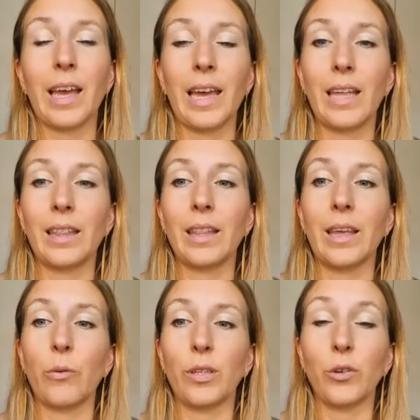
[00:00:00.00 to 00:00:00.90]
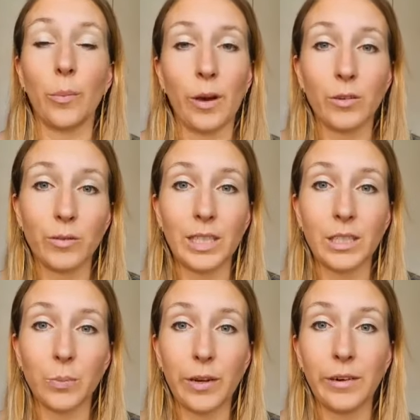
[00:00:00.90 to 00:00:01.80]
And when you come out of the
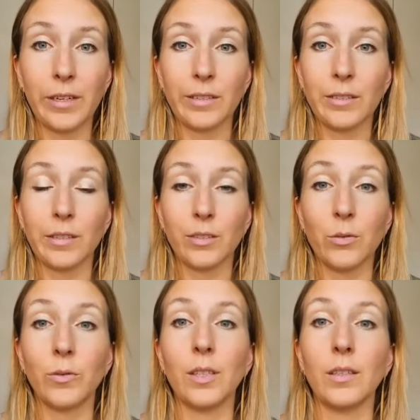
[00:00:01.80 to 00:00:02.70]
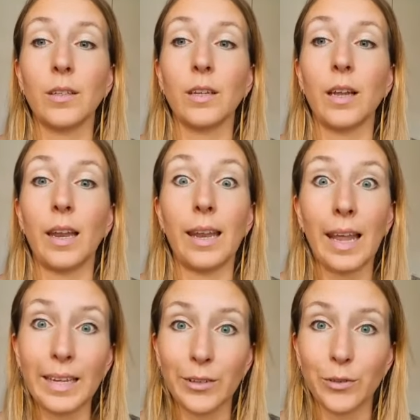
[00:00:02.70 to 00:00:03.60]
experience, you feel
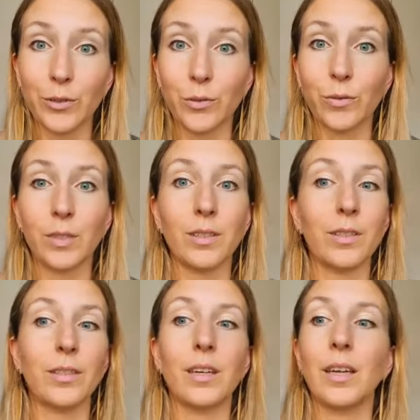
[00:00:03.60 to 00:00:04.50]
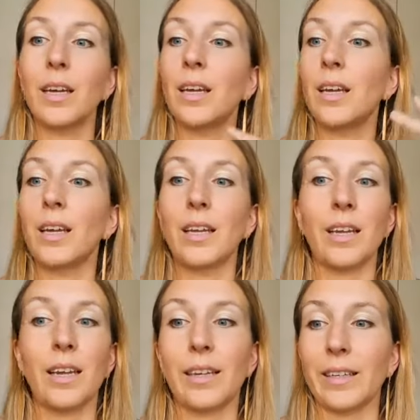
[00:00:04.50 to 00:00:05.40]
lighter. You feel
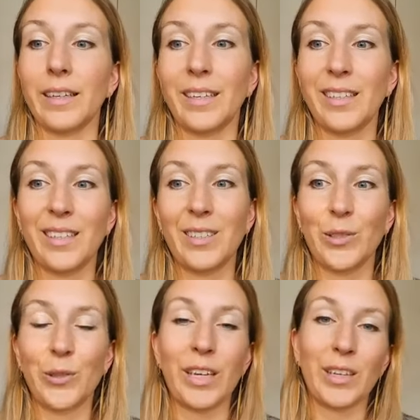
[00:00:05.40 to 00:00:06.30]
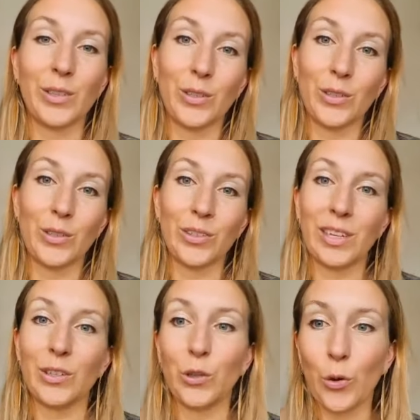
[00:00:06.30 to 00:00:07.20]
like you can,
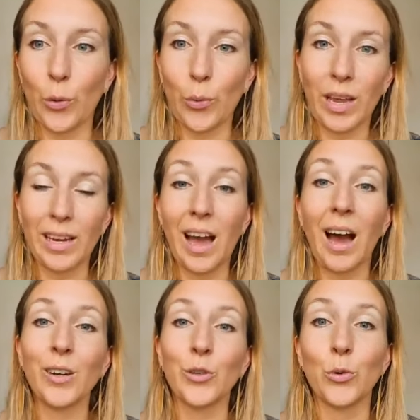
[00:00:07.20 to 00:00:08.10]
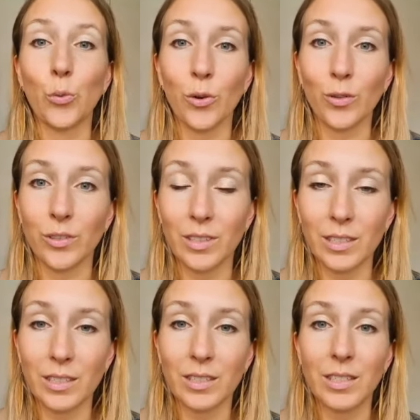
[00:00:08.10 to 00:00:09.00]
can go and hug the world.
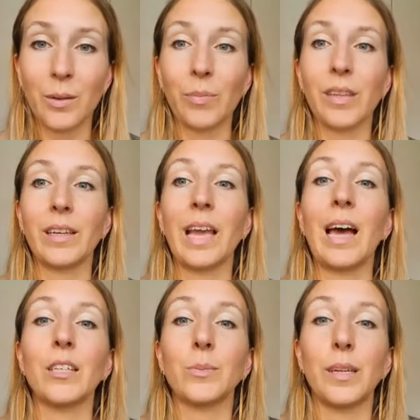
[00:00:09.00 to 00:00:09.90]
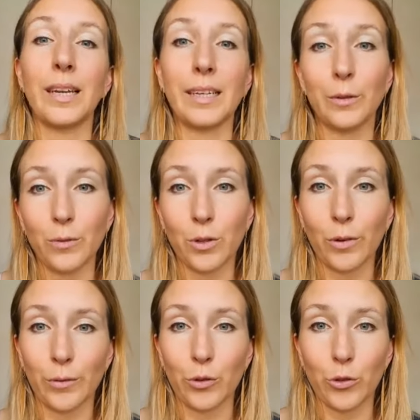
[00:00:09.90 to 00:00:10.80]
Something has been lifted
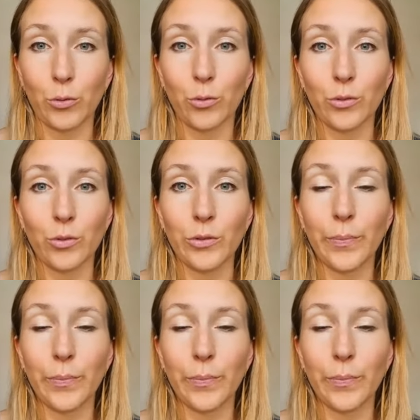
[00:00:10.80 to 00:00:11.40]
off your shoulders.